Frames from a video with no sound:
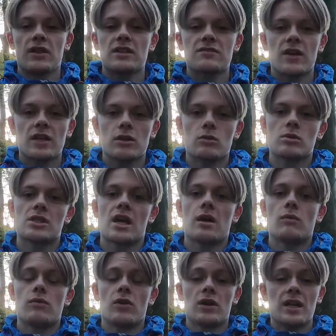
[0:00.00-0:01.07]
this video was
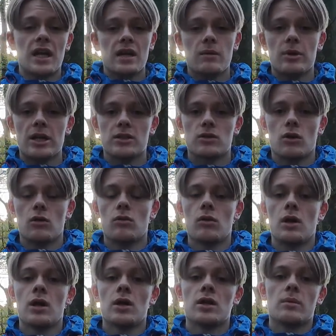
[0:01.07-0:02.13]
helpful in any way at all,
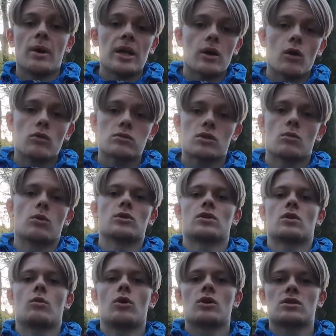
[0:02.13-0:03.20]
you might also want
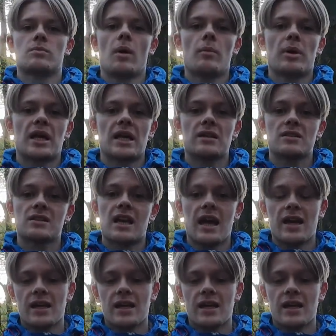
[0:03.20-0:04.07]
to watch my beginner's kit